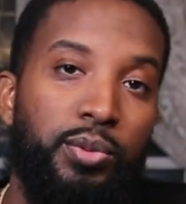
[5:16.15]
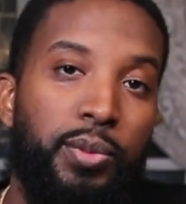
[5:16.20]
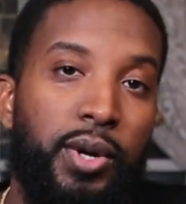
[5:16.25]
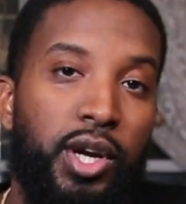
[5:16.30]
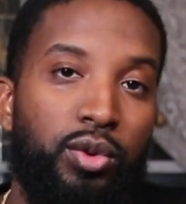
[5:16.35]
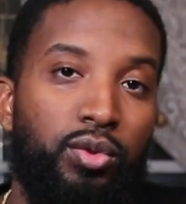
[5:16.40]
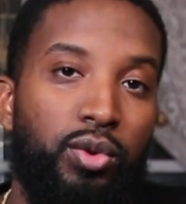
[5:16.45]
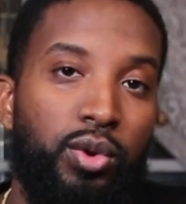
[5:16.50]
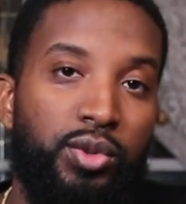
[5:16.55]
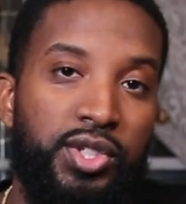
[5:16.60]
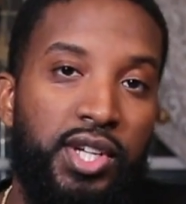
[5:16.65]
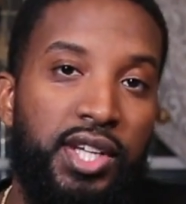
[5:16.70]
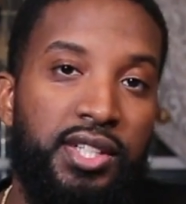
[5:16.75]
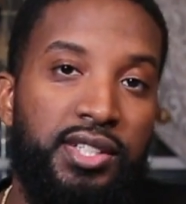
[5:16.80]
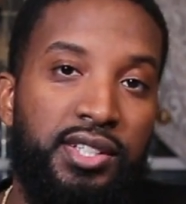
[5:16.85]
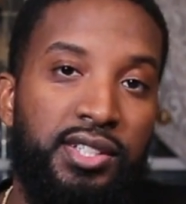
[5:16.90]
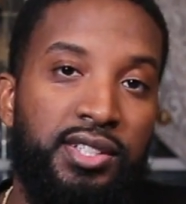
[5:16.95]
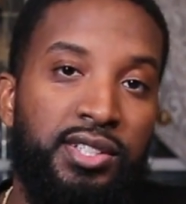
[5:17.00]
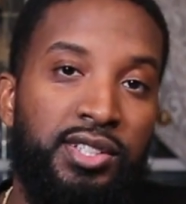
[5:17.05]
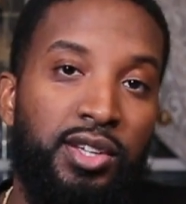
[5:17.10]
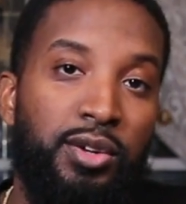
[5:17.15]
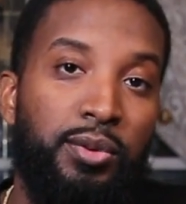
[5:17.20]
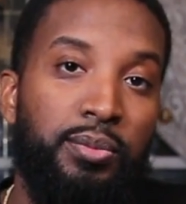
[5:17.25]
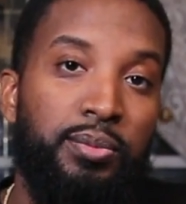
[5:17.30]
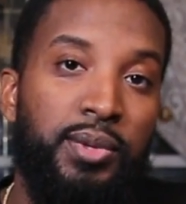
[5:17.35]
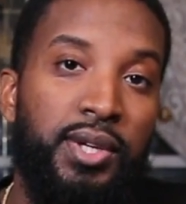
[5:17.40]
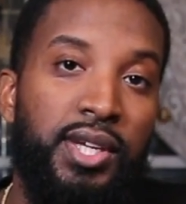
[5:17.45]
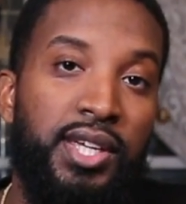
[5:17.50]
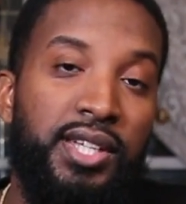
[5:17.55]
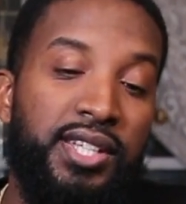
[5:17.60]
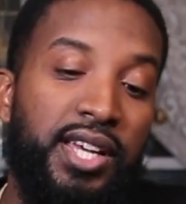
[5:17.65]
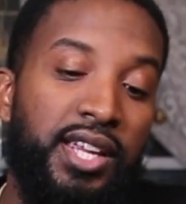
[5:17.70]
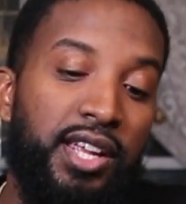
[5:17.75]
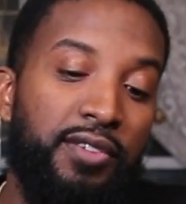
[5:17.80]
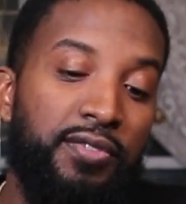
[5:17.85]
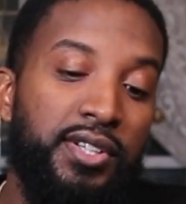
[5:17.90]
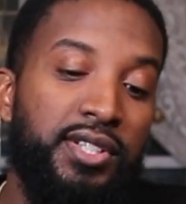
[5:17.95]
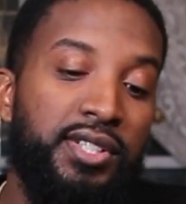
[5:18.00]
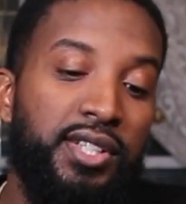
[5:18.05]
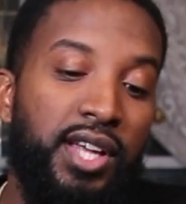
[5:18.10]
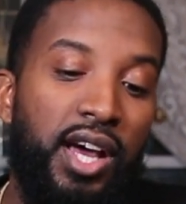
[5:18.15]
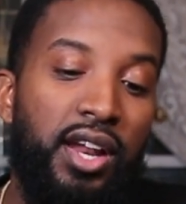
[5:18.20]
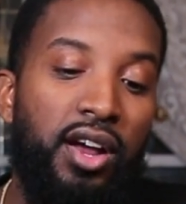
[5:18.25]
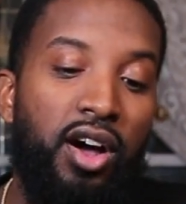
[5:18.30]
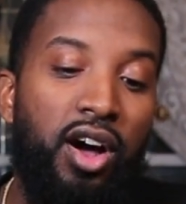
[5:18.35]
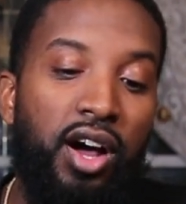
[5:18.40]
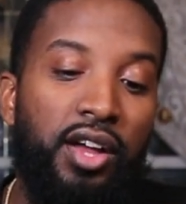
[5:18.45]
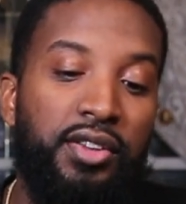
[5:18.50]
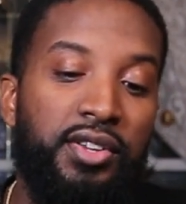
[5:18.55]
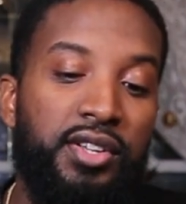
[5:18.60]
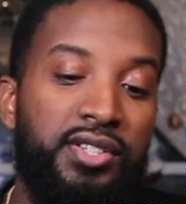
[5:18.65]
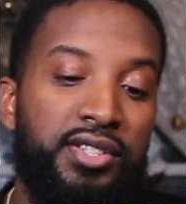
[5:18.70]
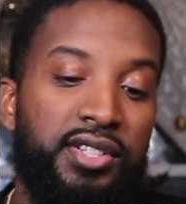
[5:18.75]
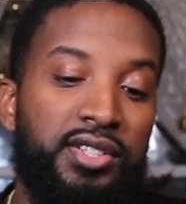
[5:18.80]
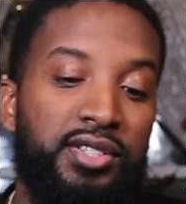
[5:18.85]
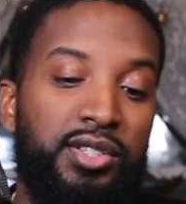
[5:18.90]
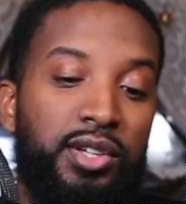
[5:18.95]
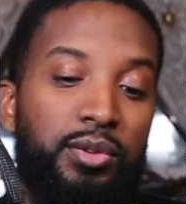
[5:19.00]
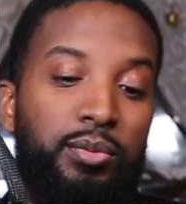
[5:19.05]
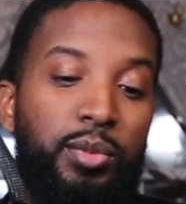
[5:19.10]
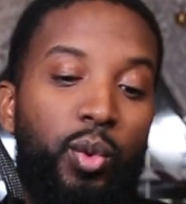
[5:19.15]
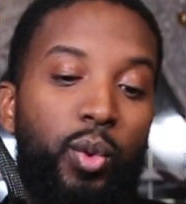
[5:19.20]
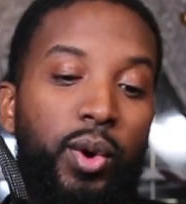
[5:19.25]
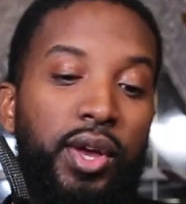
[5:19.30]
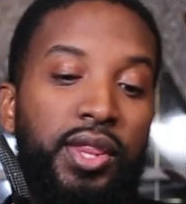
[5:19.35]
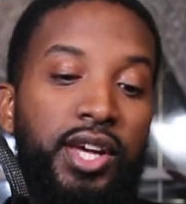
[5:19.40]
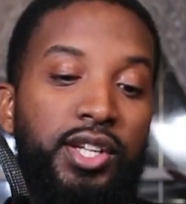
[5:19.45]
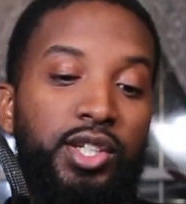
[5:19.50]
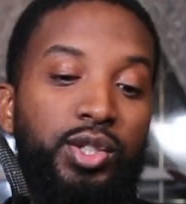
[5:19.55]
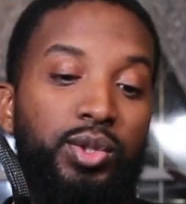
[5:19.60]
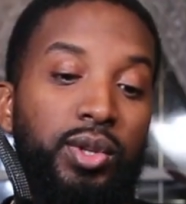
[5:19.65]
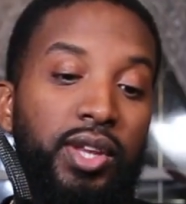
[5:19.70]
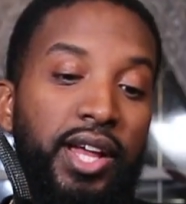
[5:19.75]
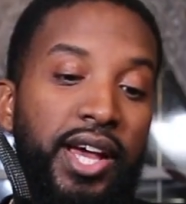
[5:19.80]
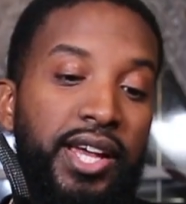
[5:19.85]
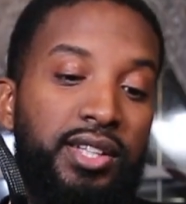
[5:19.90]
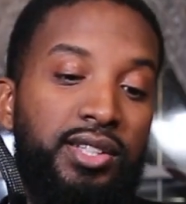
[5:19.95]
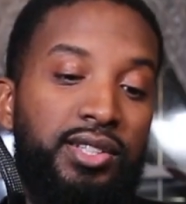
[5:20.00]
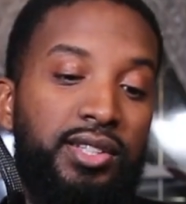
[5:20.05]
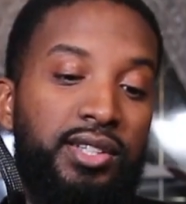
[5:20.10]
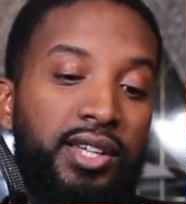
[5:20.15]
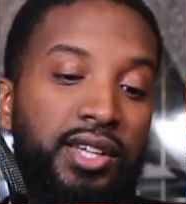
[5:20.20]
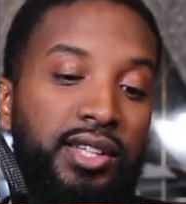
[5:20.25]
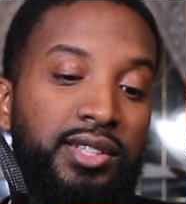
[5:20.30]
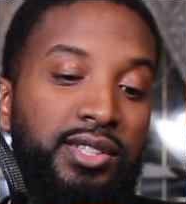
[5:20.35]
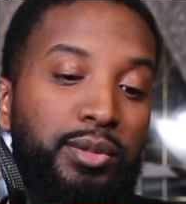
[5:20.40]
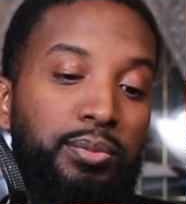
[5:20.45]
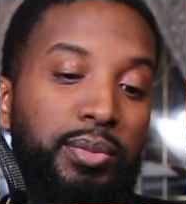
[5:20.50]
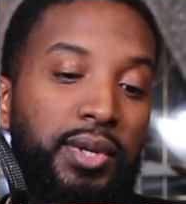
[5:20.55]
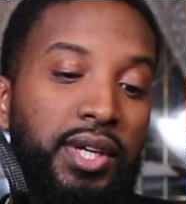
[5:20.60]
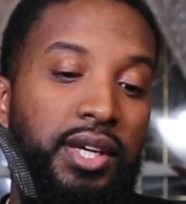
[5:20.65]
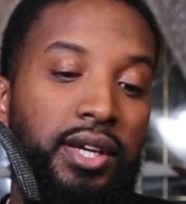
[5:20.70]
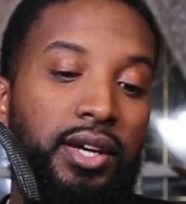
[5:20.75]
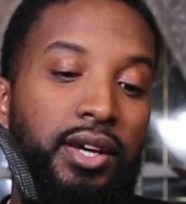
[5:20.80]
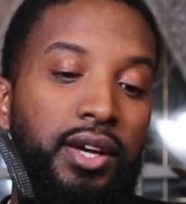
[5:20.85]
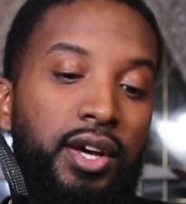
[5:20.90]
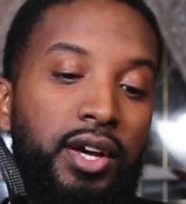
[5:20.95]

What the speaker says: about a rosette system is that if it's not on the system the way that you like it to be,